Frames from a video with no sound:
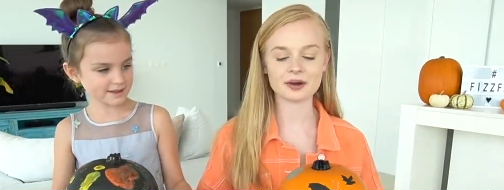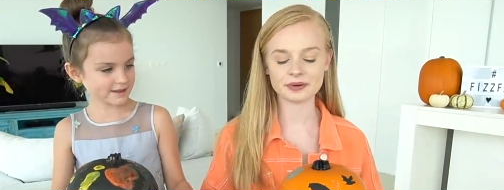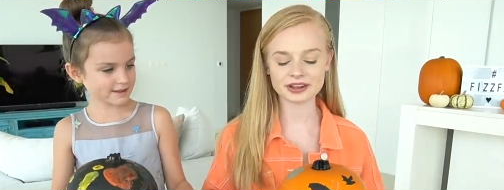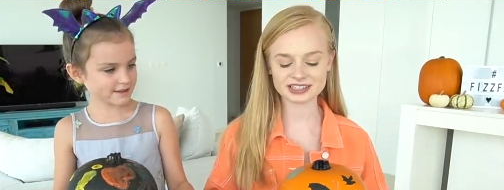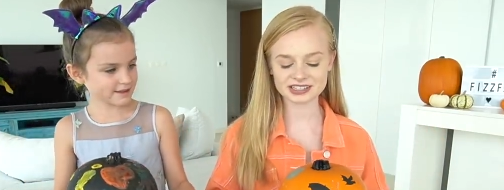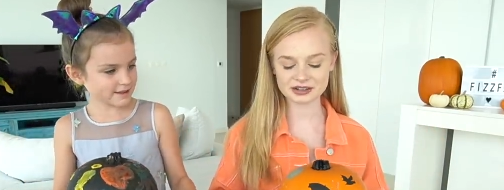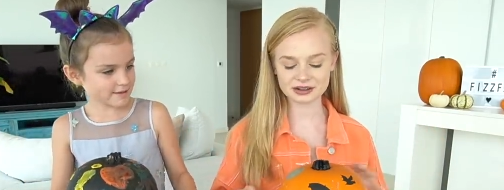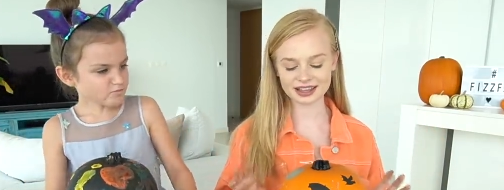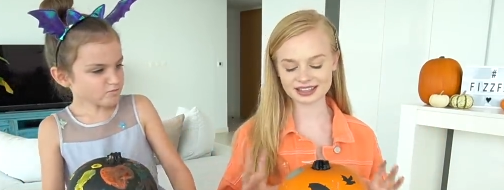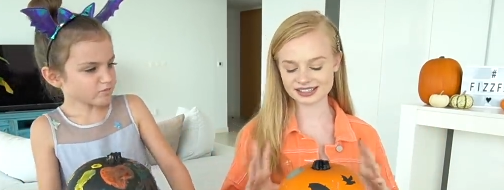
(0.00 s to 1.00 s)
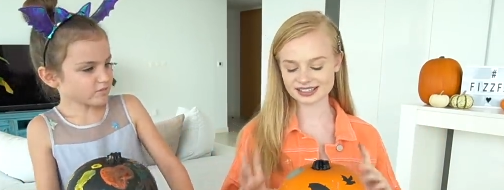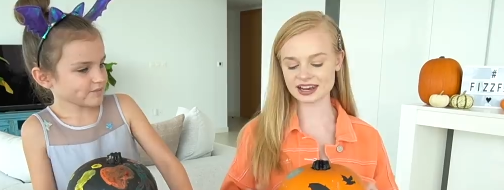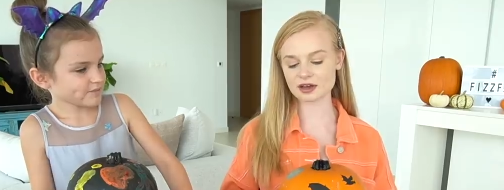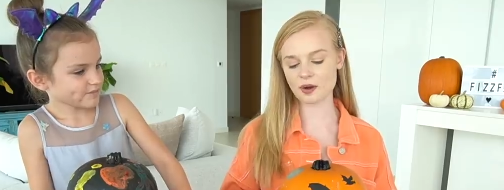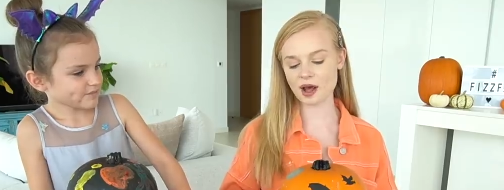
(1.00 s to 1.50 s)
Speaker 1: I wanted to do like a
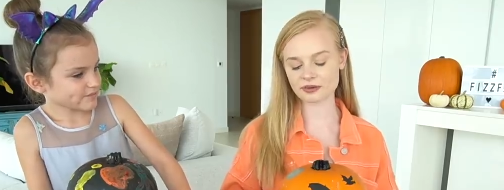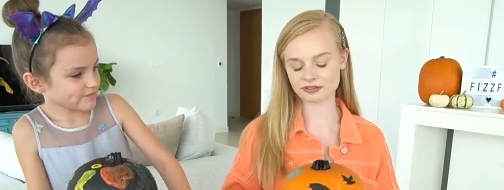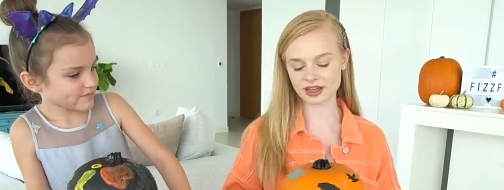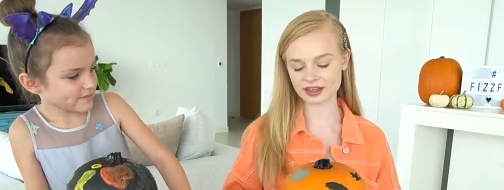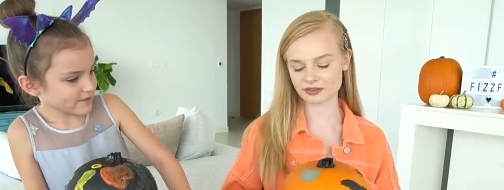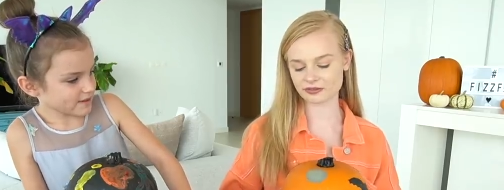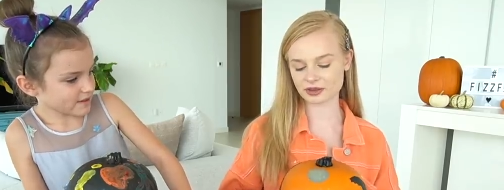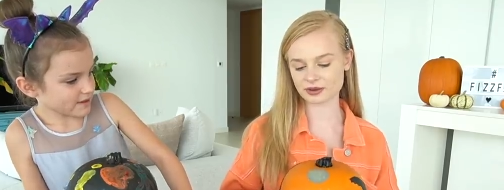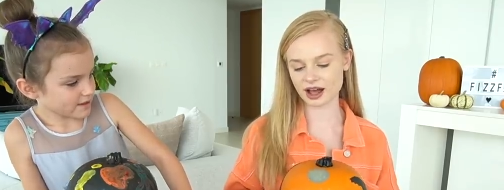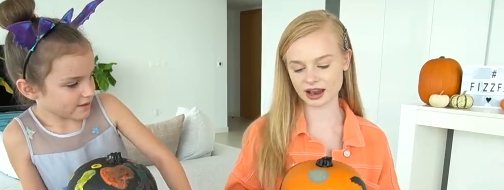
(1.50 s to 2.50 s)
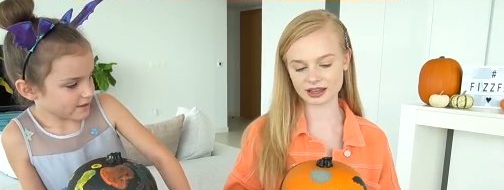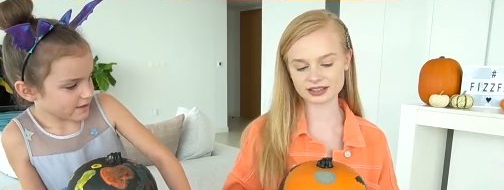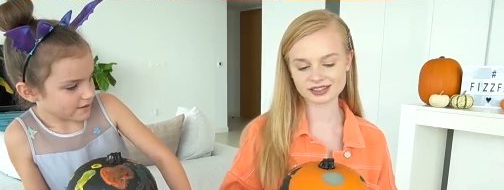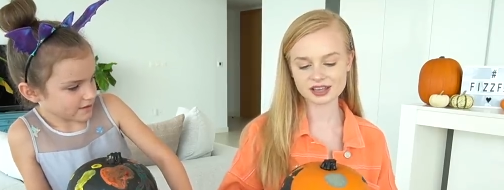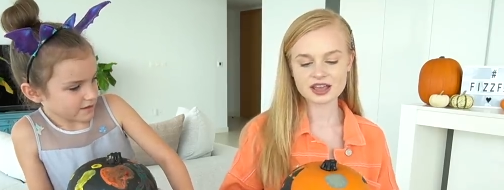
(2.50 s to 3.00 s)
silhouette with like a few
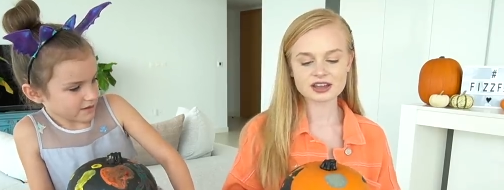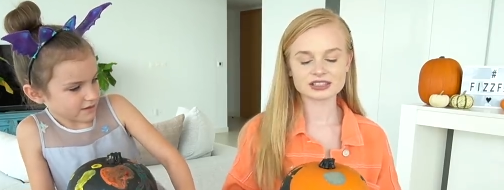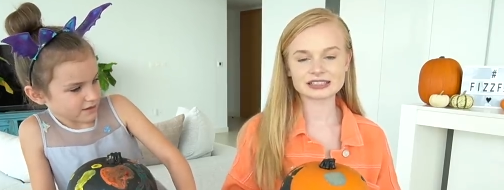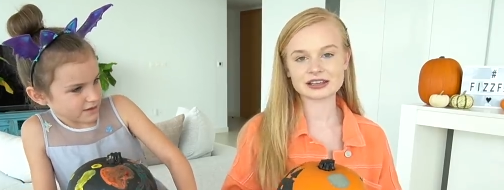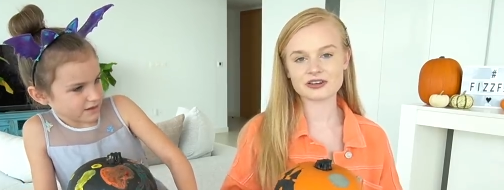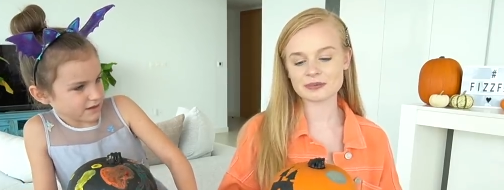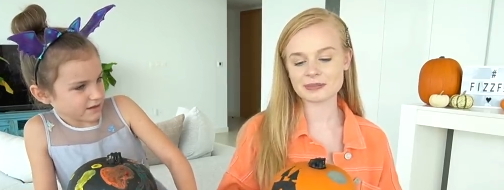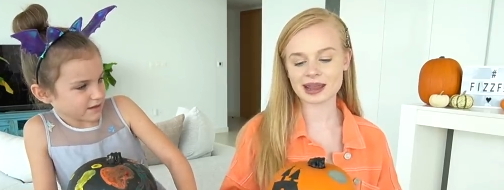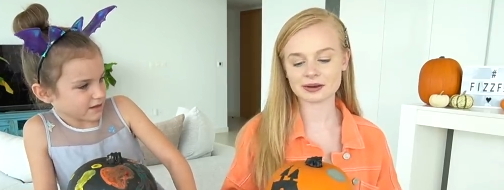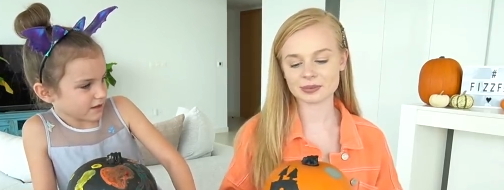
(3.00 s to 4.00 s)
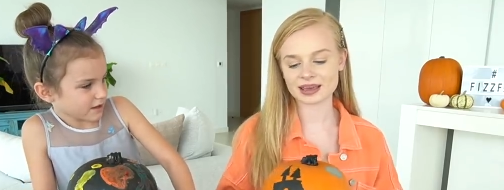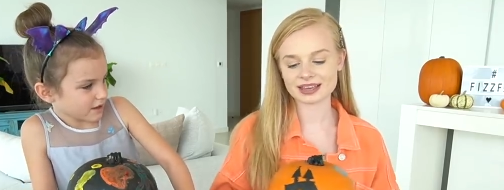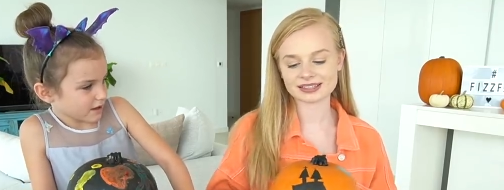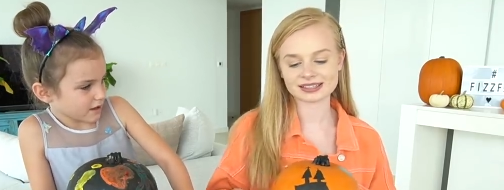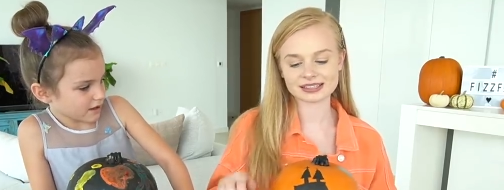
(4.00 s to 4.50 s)
colors. So the main
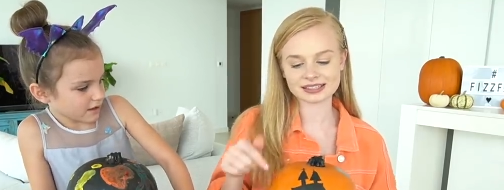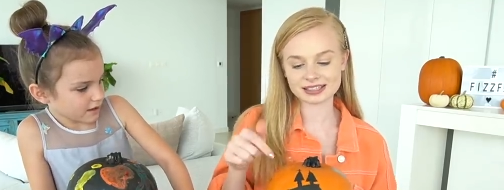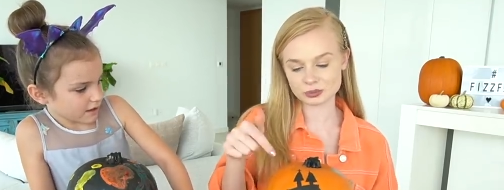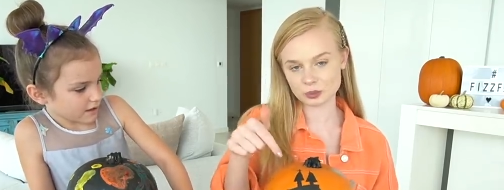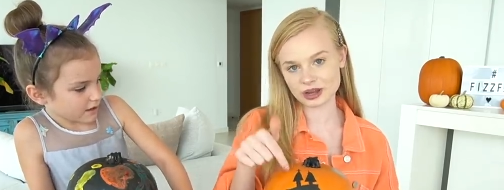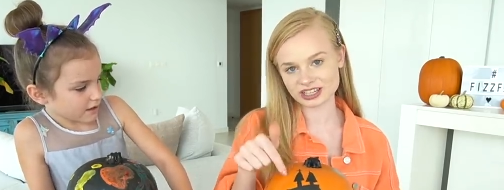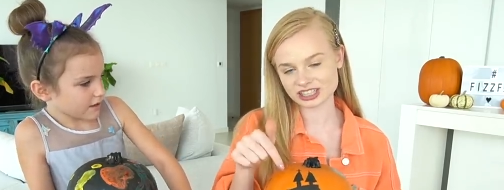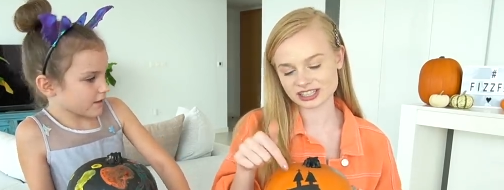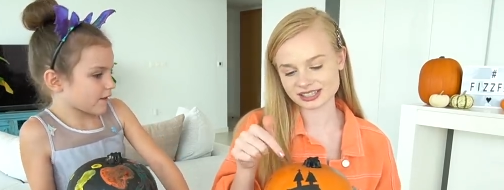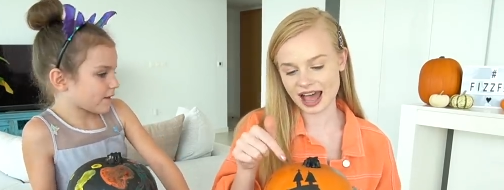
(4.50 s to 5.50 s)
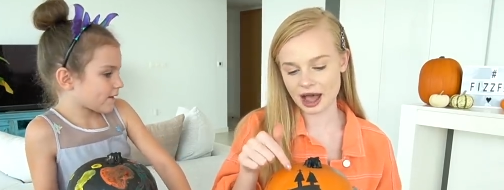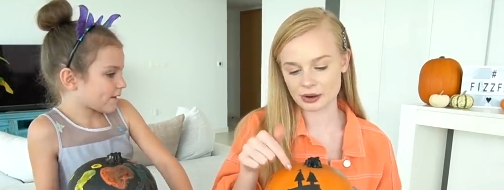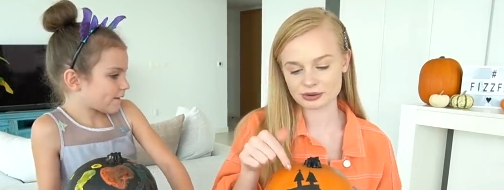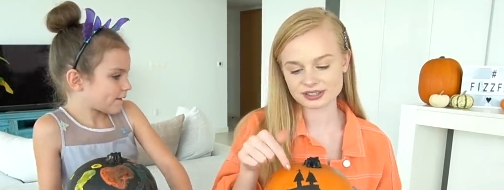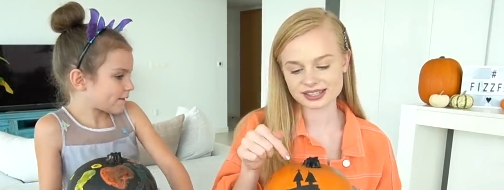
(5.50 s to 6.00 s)
piece is this witch's
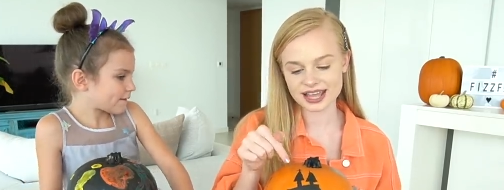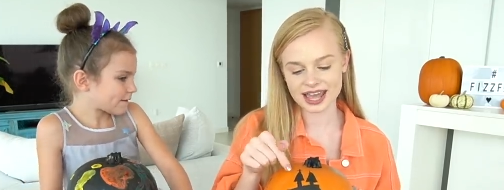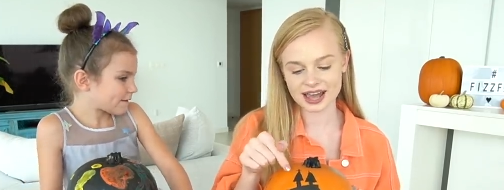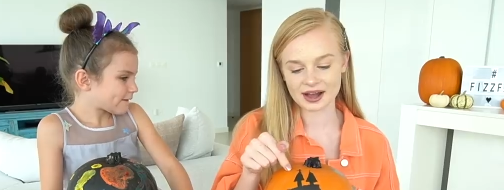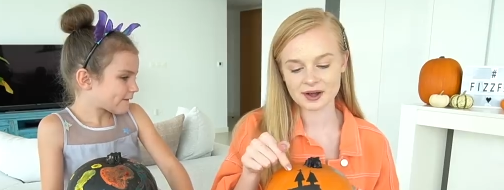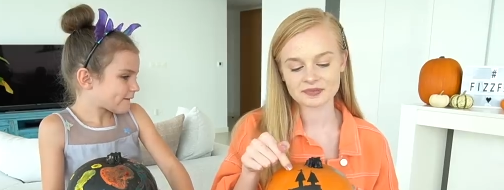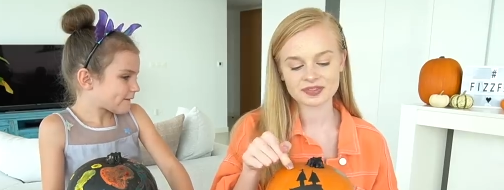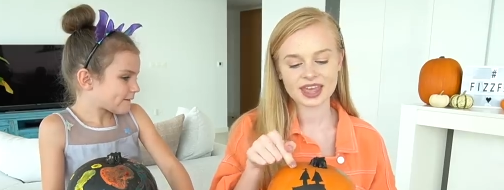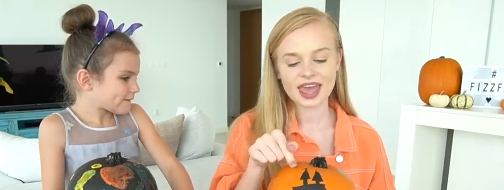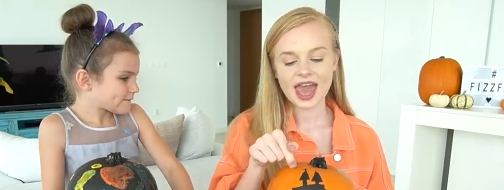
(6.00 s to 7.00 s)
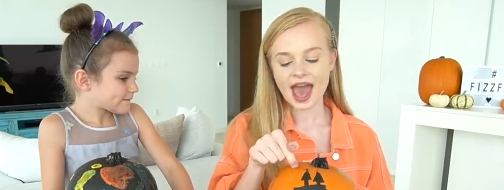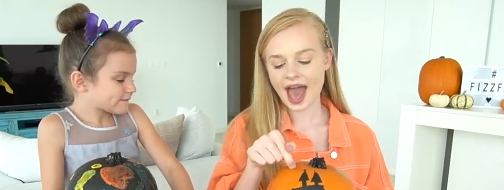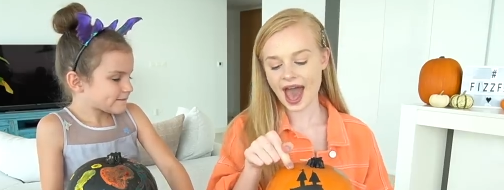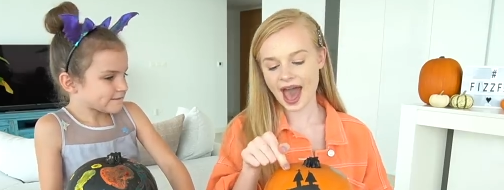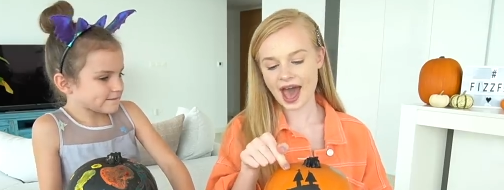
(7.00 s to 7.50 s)
house here.
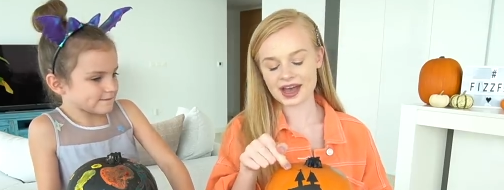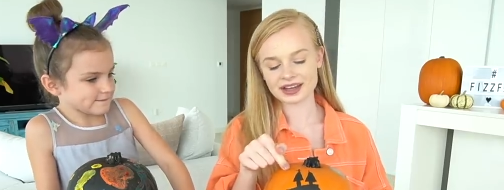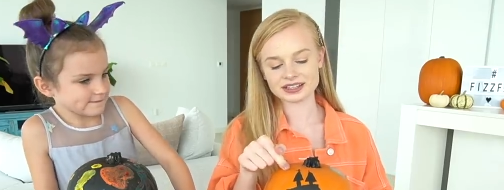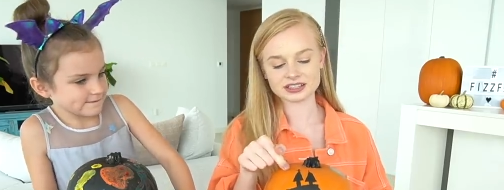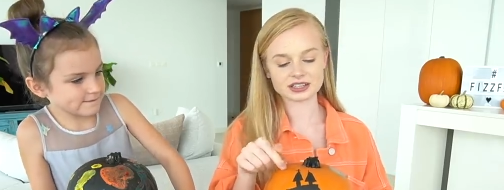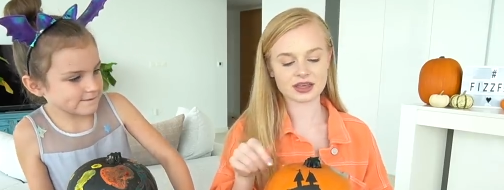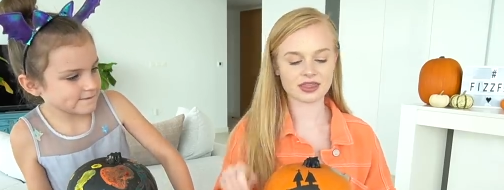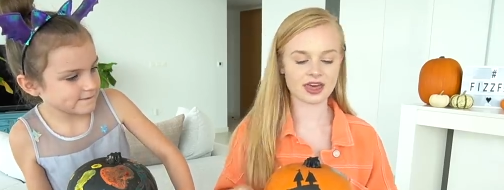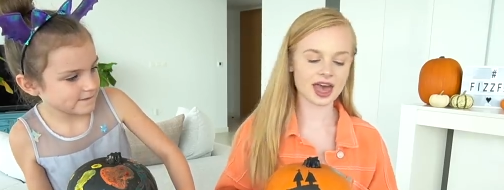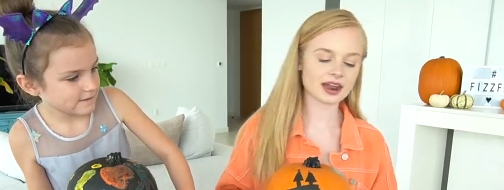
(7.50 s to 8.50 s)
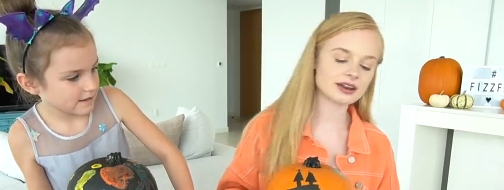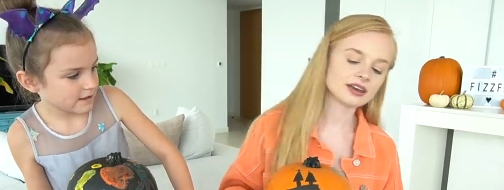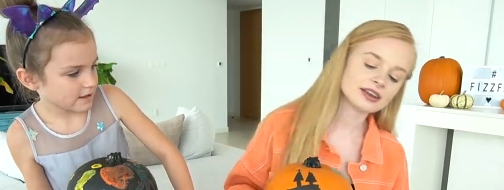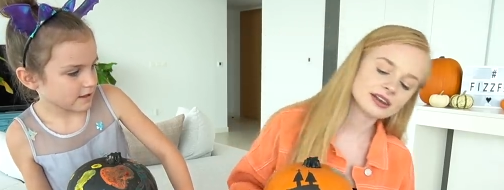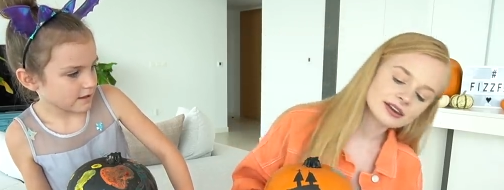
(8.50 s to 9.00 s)
And then
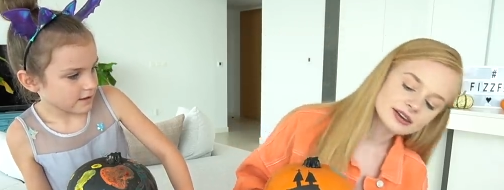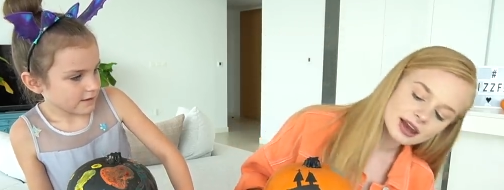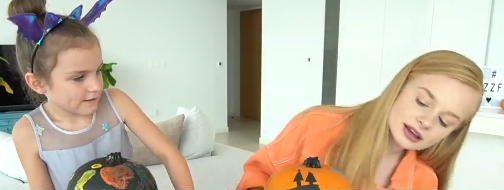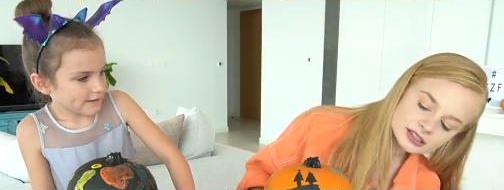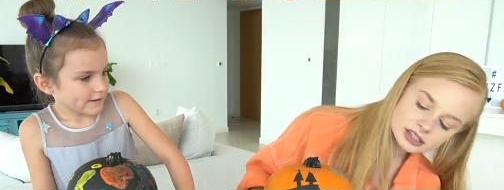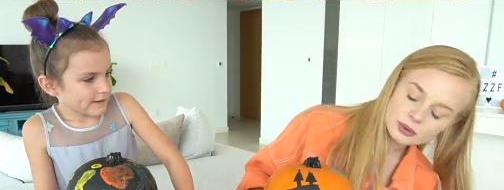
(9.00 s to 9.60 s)
next